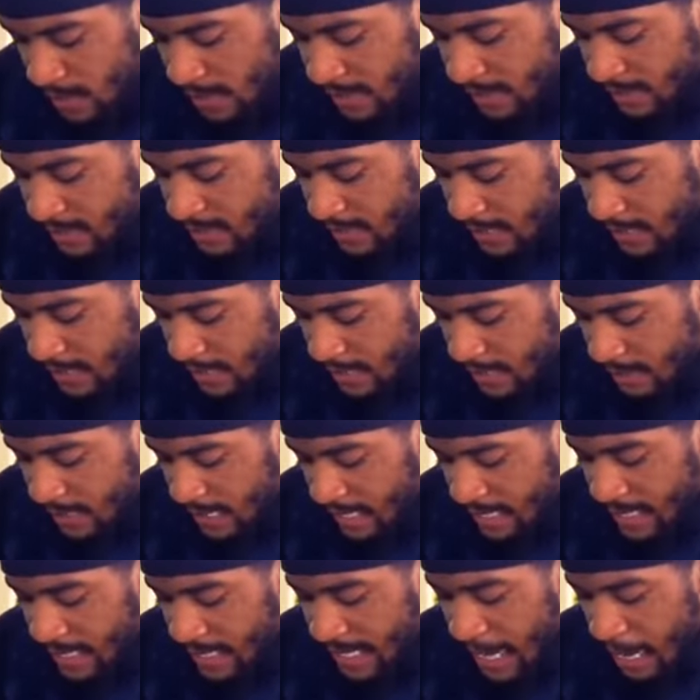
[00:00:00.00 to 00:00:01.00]
It says,
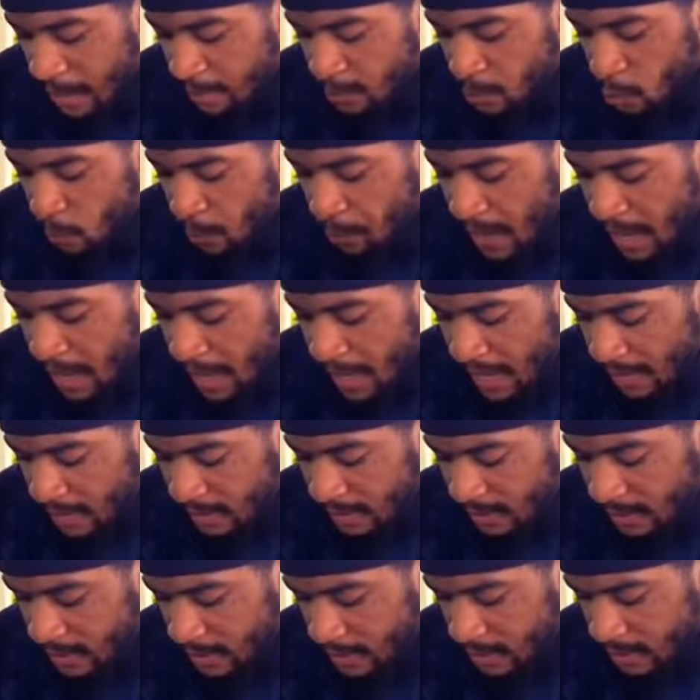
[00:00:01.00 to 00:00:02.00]
And it came to
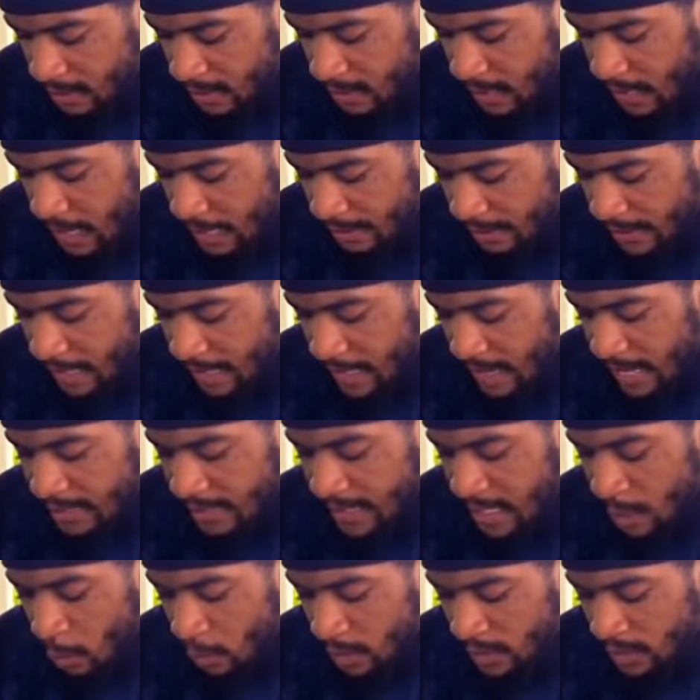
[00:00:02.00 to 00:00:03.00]
pass that
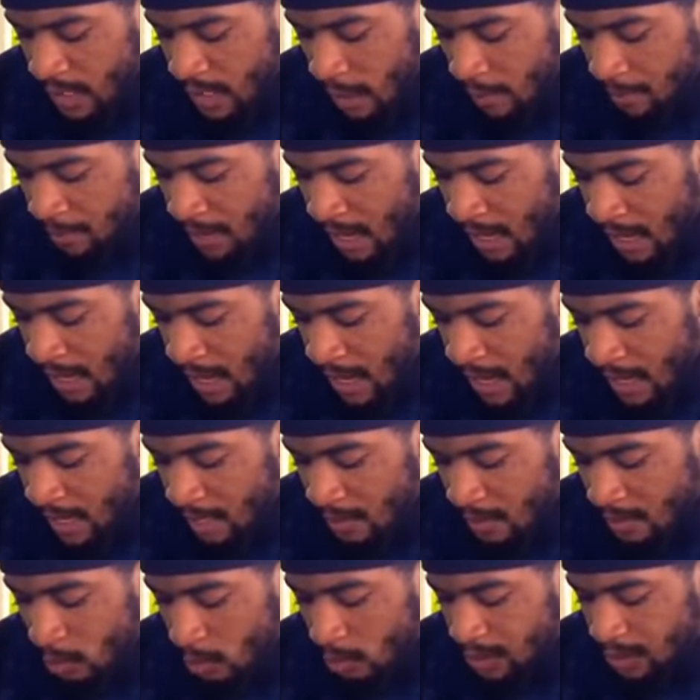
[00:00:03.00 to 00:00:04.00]
as he was come nigh
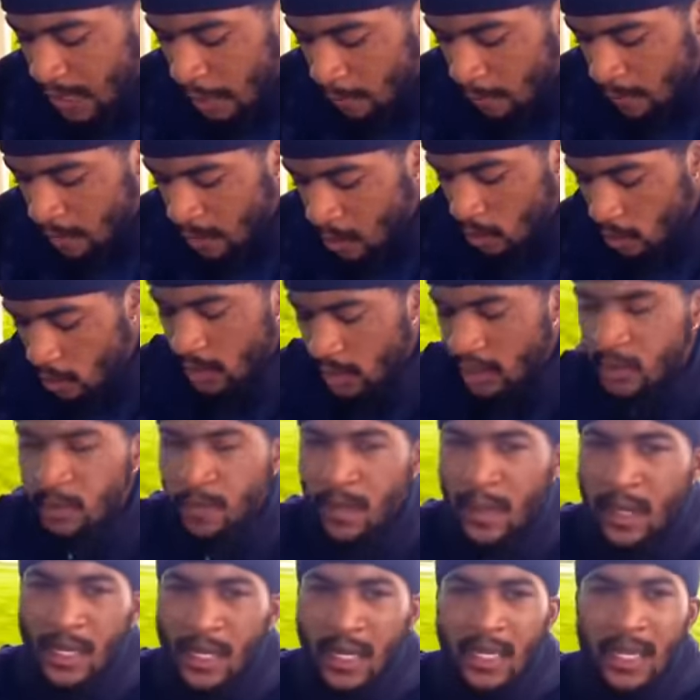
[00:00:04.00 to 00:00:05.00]
unto Jericho, and it's
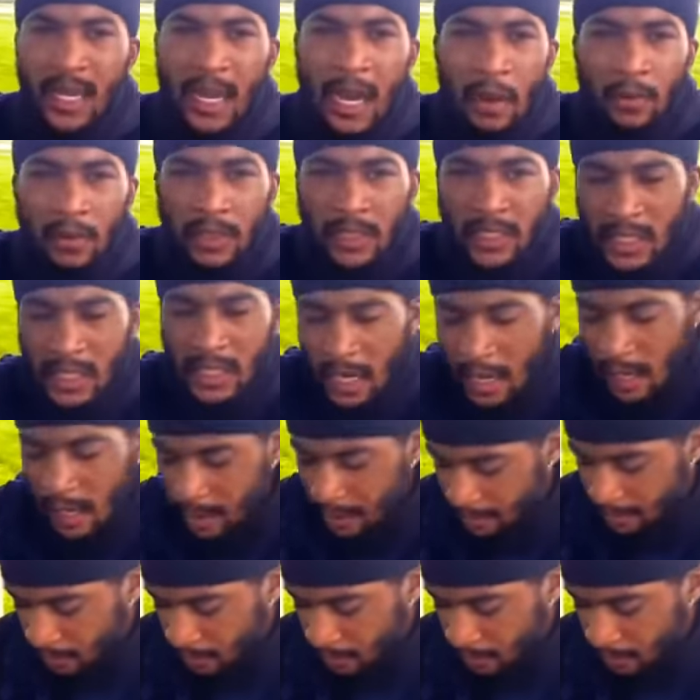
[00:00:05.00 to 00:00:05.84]
speaking of Yahweh